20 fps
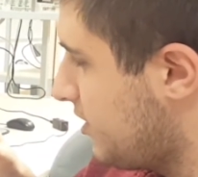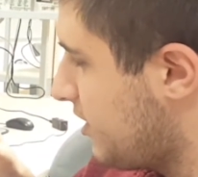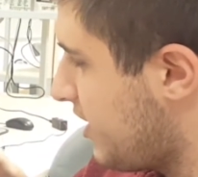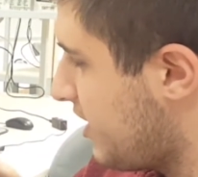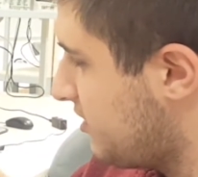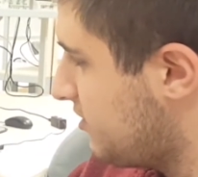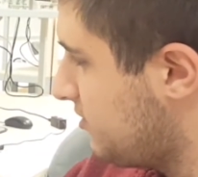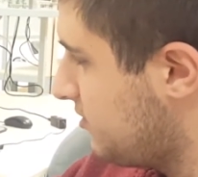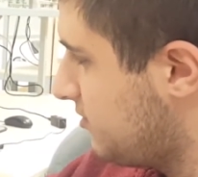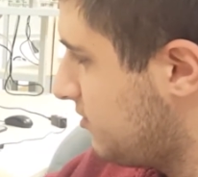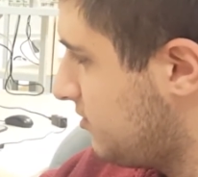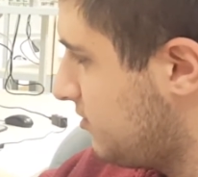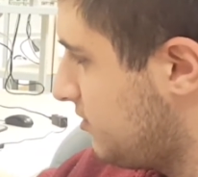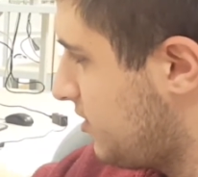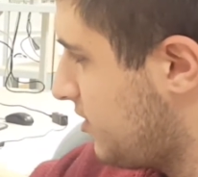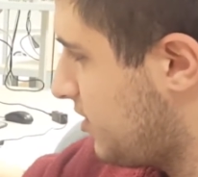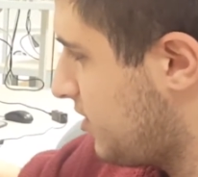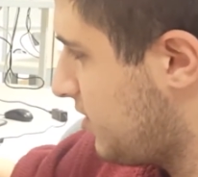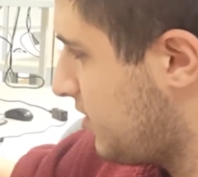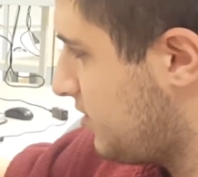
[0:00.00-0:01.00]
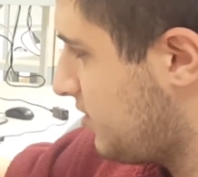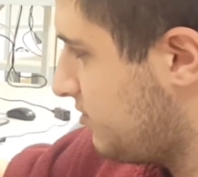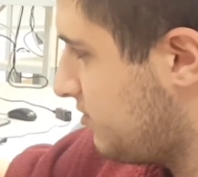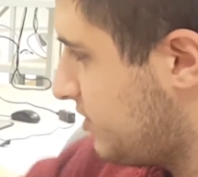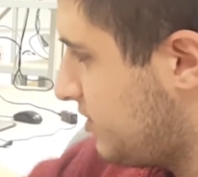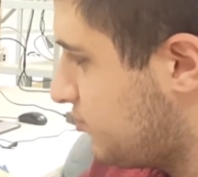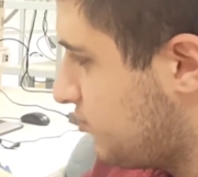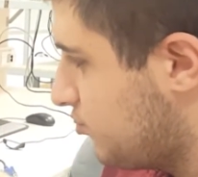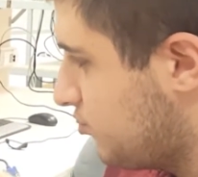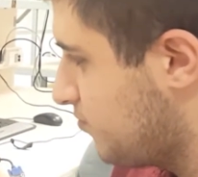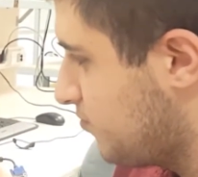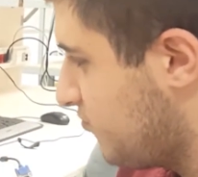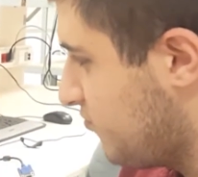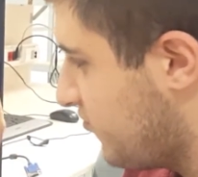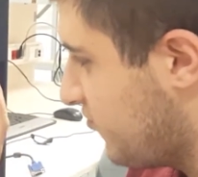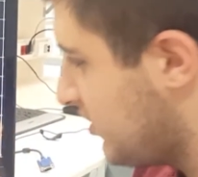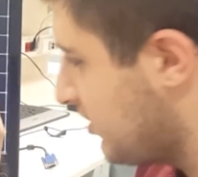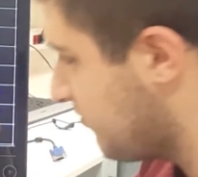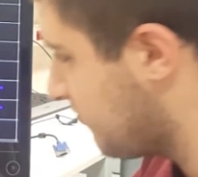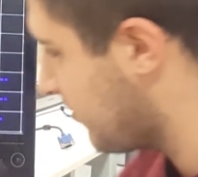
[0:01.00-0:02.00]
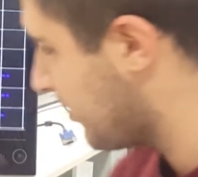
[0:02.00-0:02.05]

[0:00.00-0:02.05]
and red should win the